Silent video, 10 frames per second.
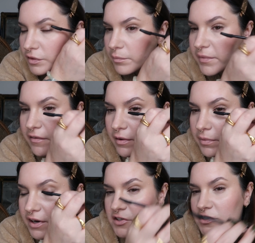The Merit
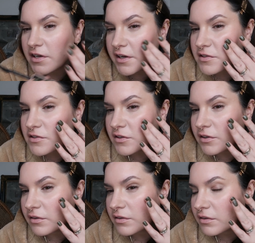blush is nice
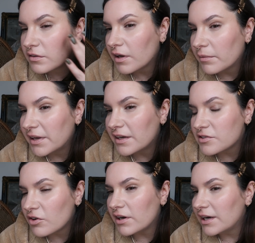too. I mean,
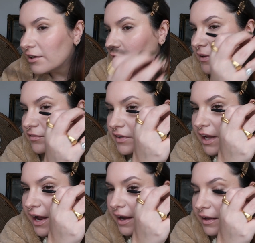it's got a little bit of
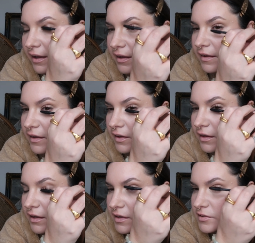tack,
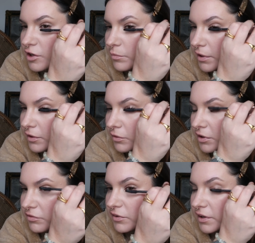so it might not
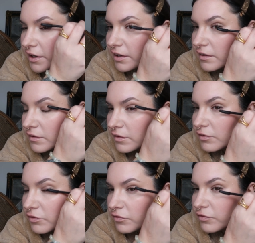give you like
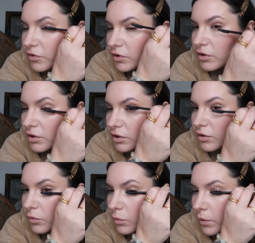the full
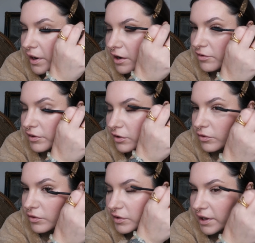wear of a
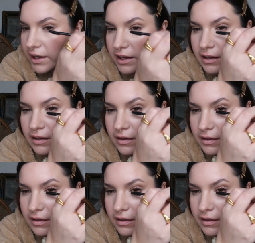long day.